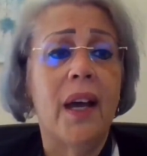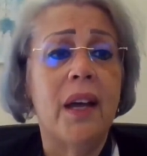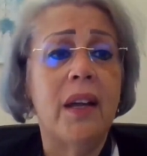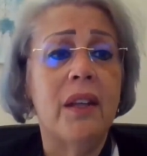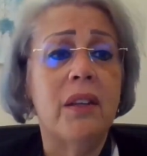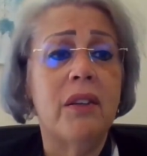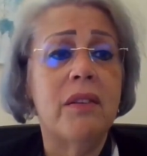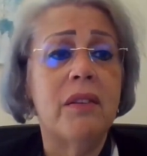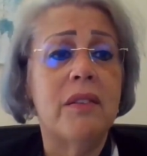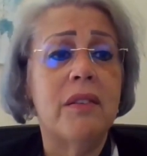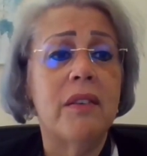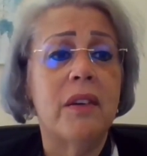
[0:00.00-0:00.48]

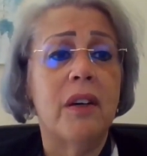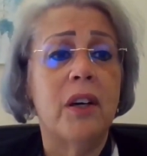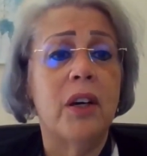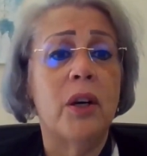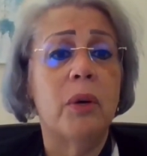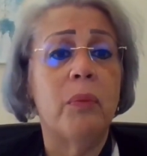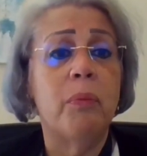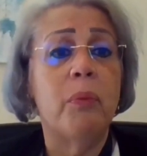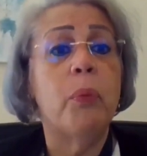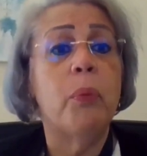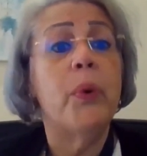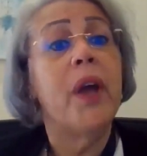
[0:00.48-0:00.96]
And
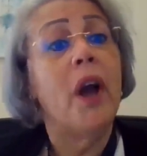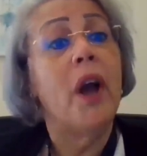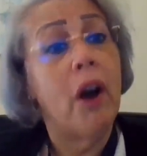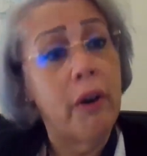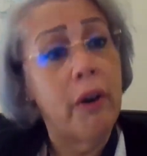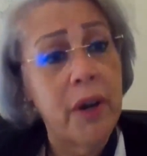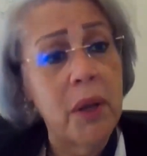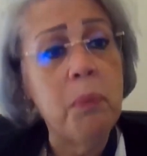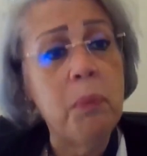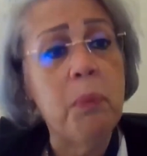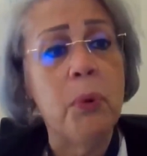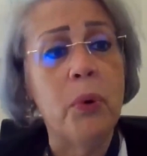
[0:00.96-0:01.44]
we
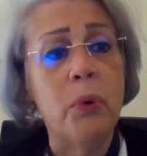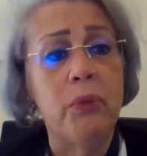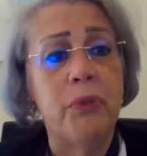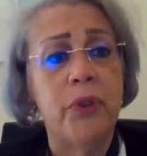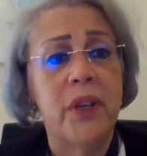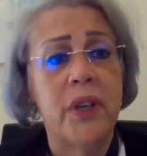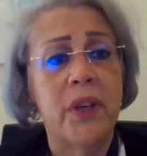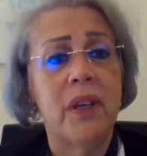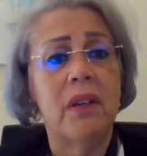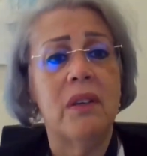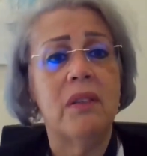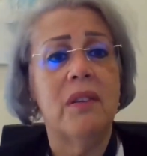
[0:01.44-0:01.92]
are
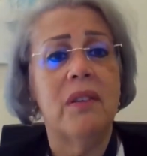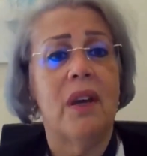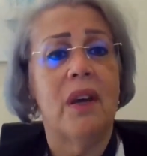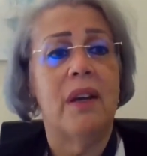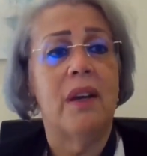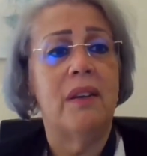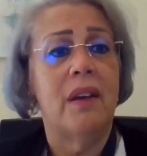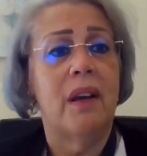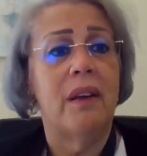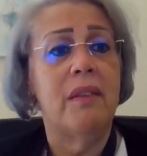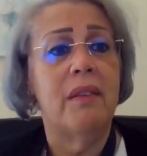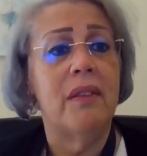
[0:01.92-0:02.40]
improving it.
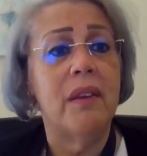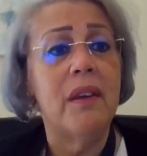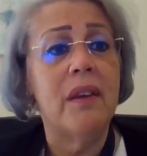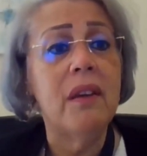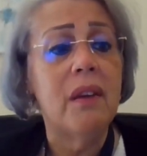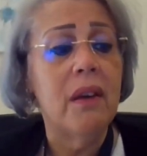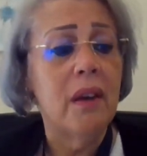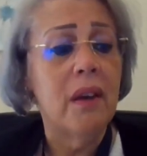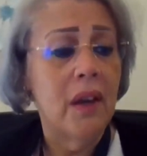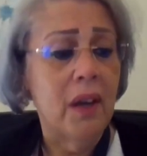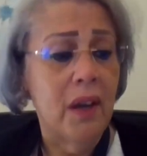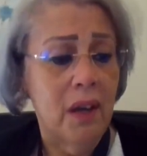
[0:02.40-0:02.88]
And I
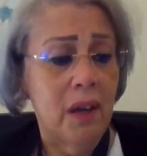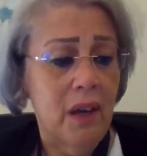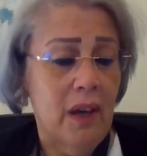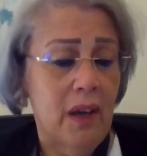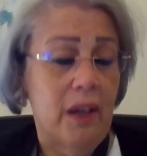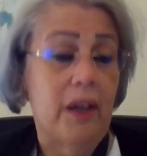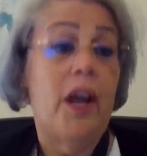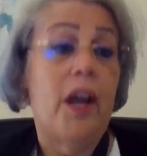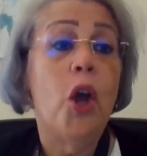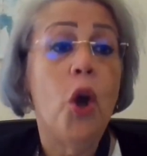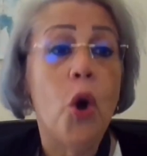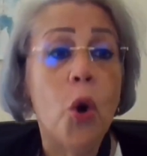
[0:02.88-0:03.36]
think,
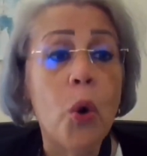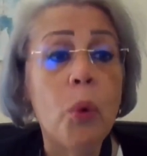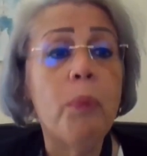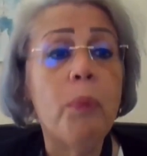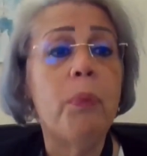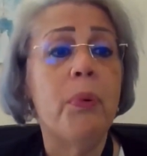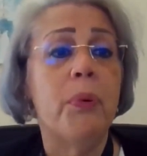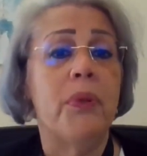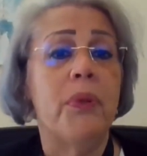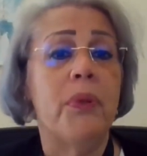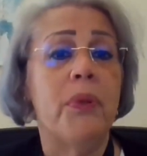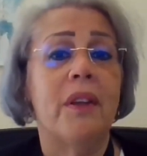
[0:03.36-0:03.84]
and I
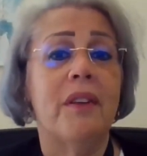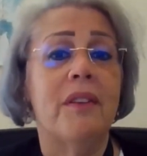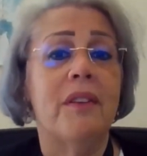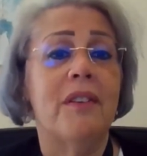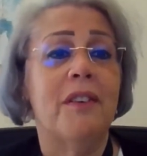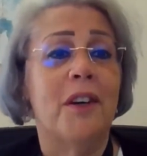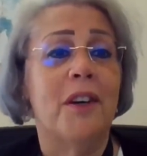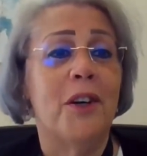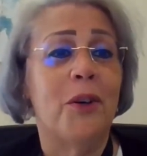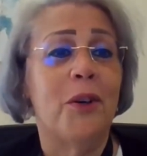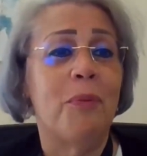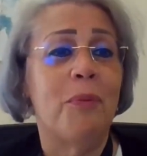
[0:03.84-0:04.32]
hope
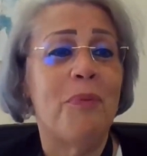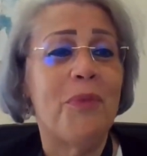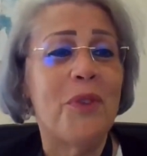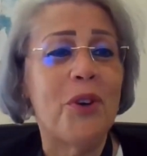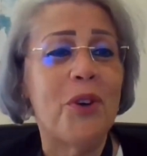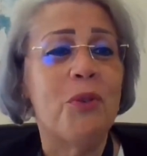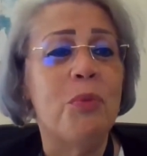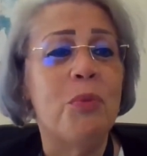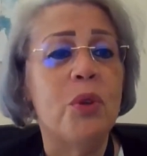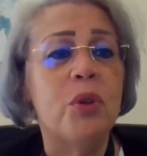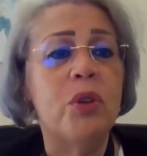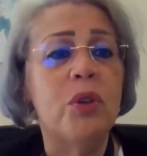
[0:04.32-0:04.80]
that
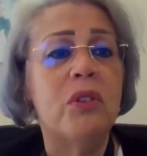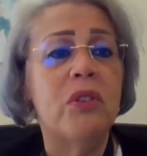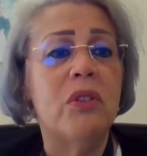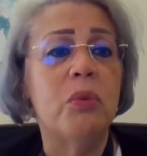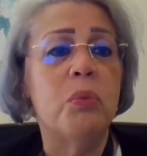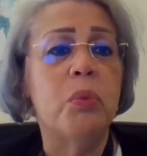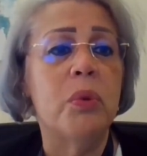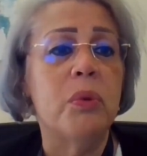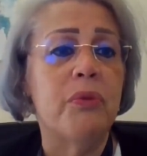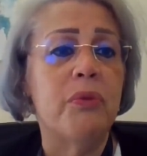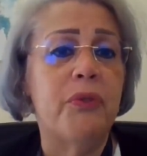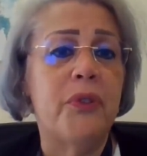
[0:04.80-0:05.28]
the
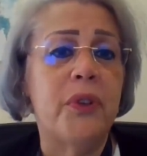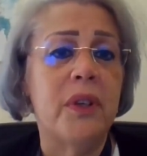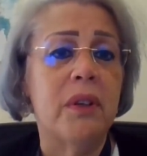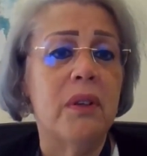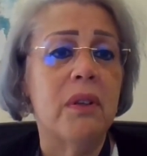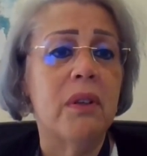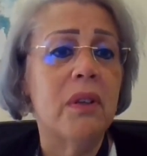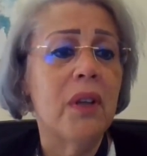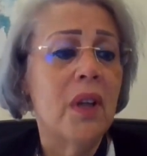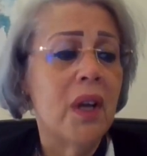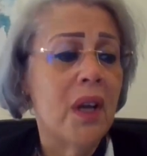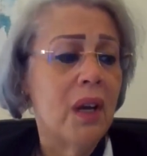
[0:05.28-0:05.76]
community will
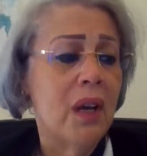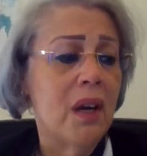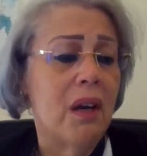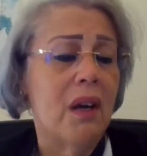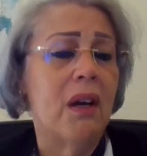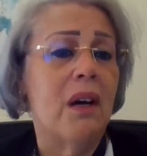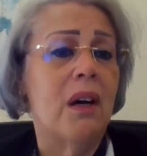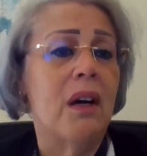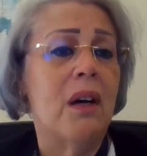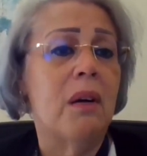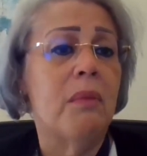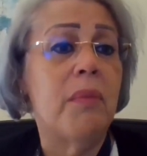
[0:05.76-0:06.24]
feel
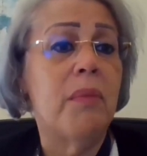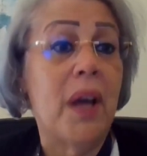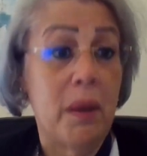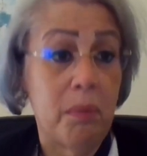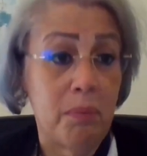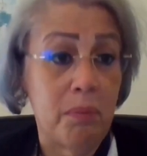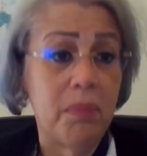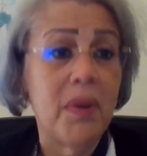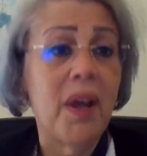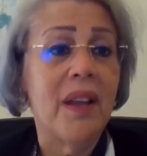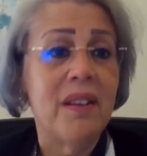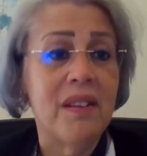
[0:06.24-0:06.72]

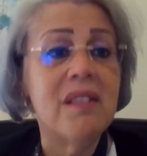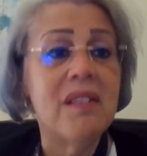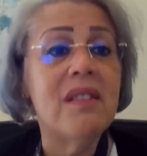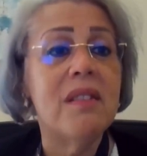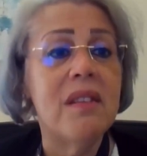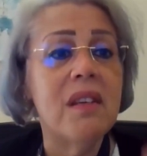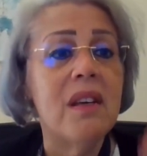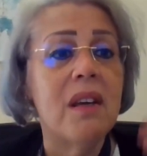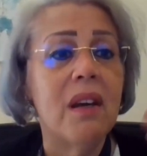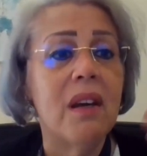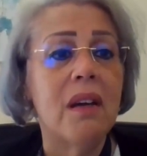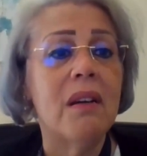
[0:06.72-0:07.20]
and
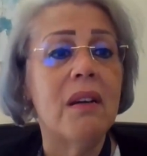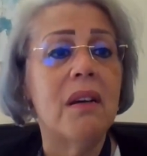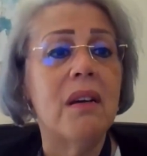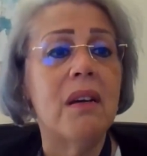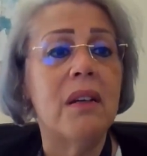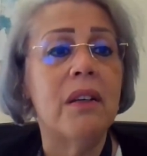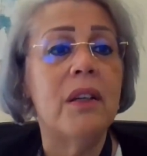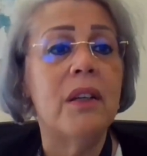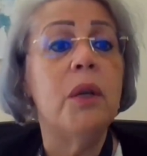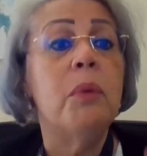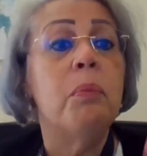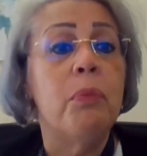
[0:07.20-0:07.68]
see
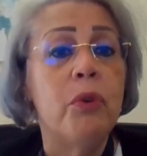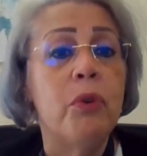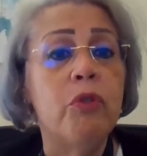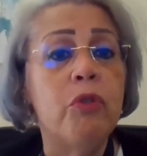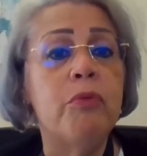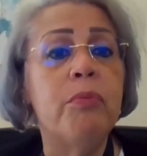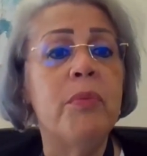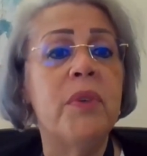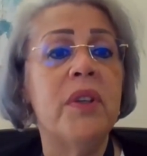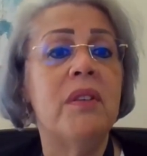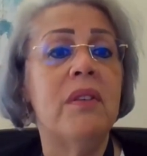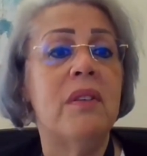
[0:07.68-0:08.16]
an
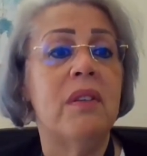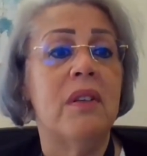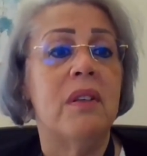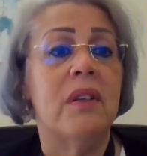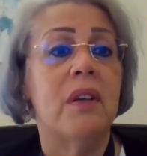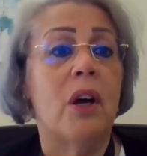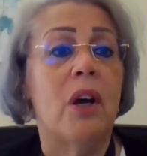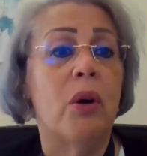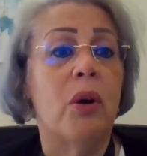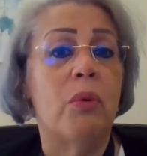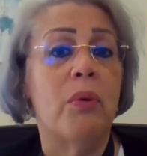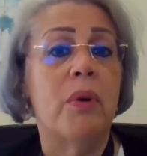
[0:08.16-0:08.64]
improvement
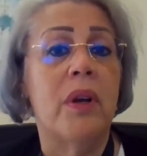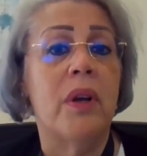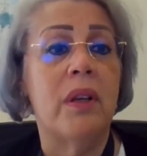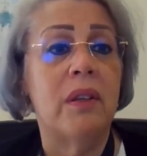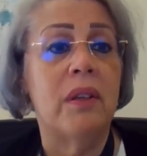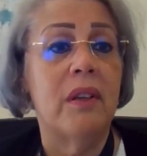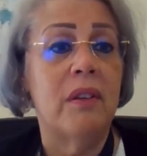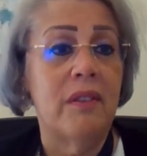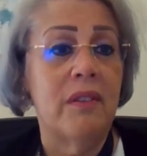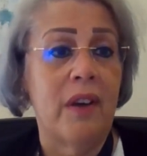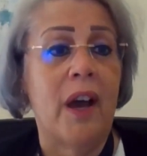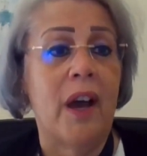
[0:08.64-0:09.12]

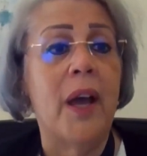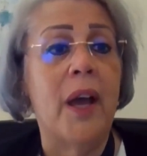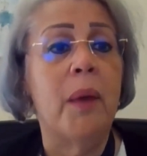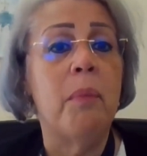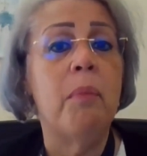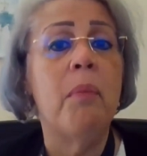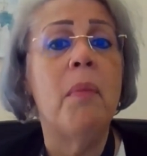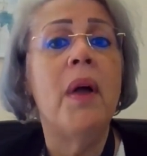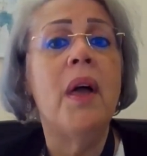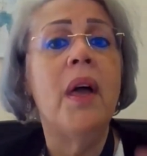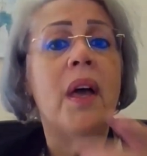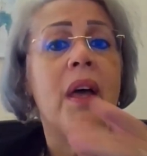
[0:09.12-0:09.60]
in the
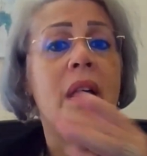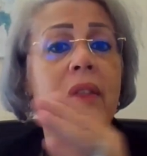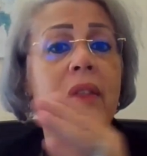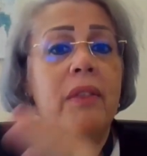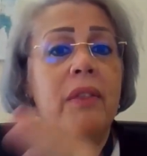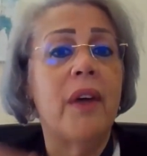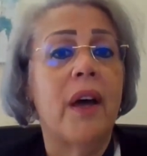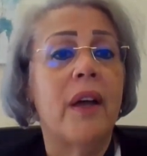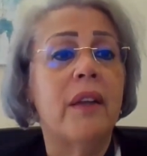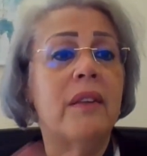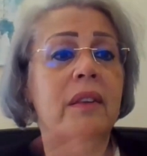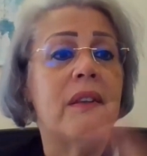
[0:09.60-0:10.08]
time
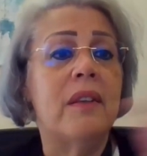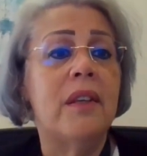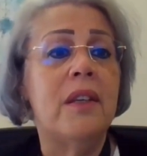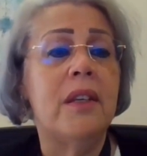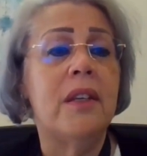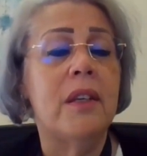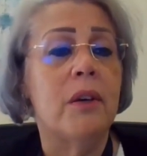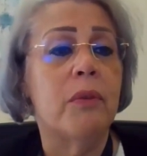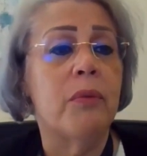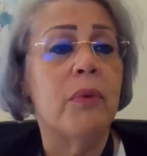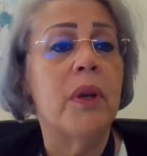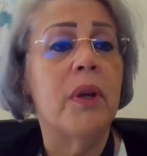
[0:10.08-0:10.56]
that the
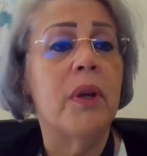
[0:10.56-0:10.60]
